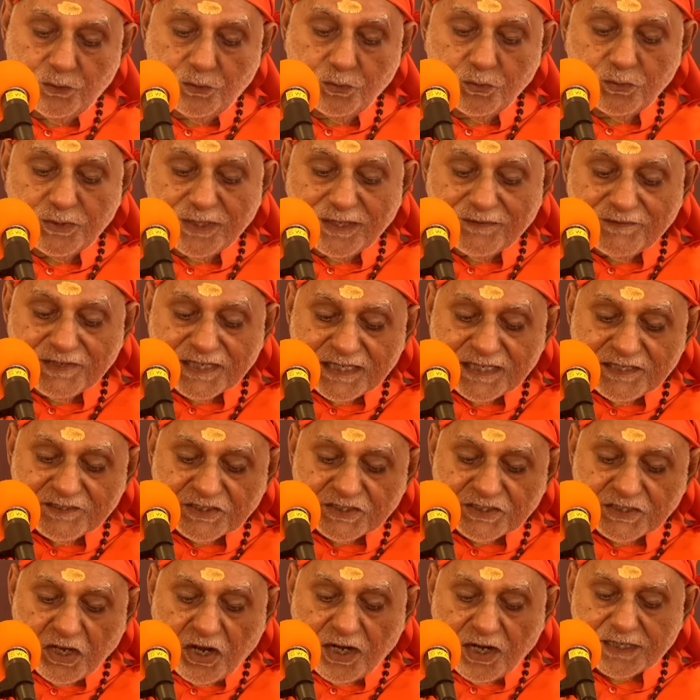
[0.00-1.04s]
whoever
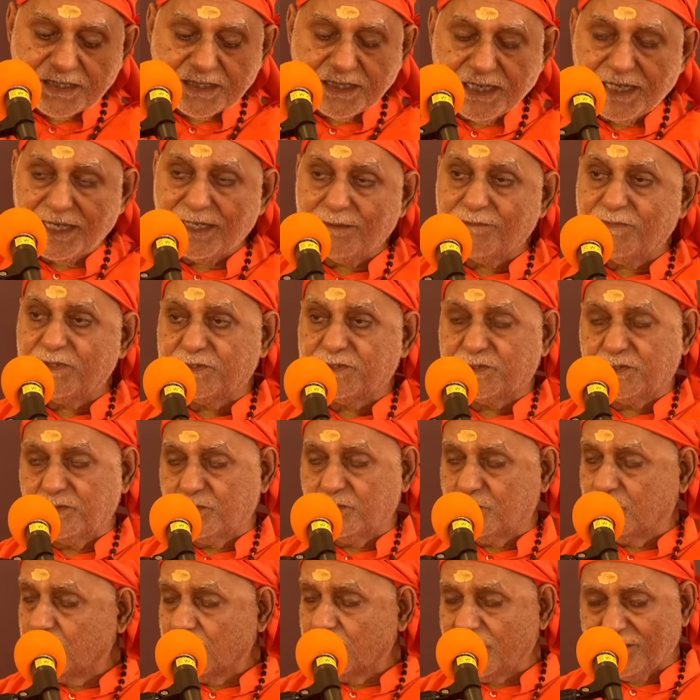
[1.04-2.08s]
is able
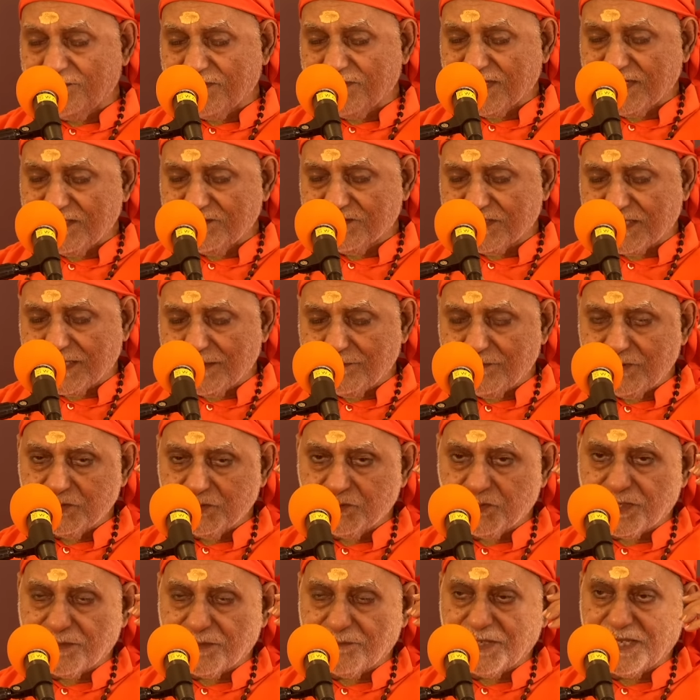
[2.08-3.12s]

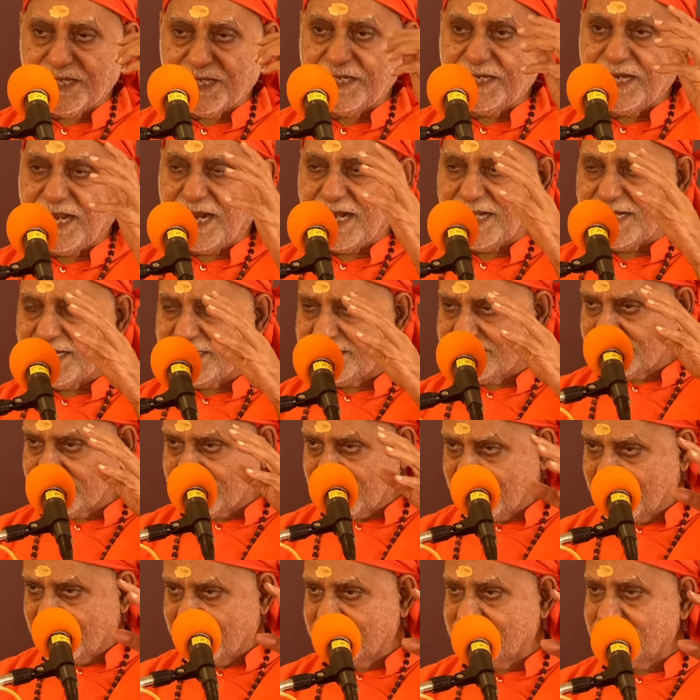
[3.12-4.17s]
to remain
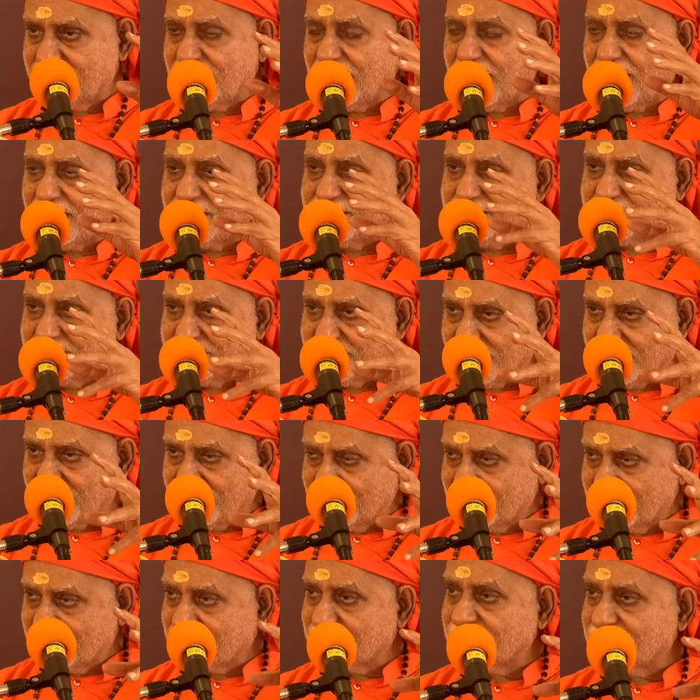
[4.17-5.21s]
unassailed,
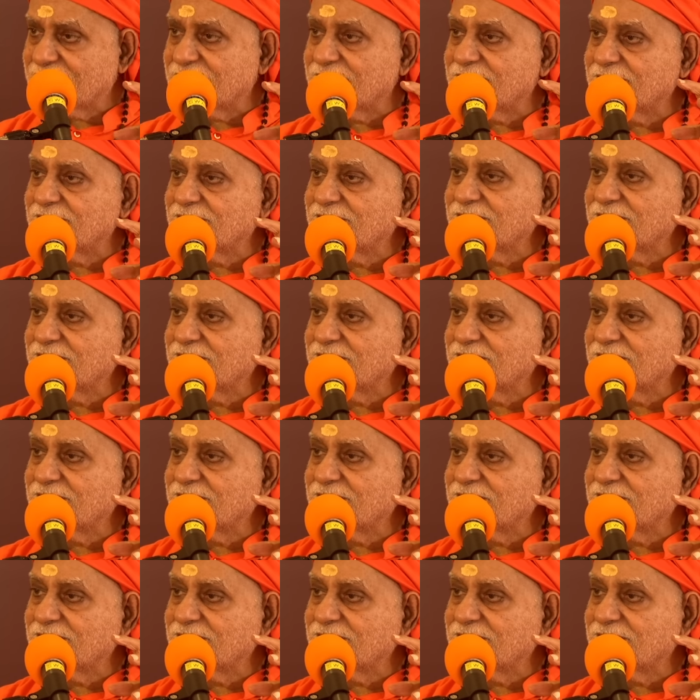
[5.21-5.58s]
unshaken,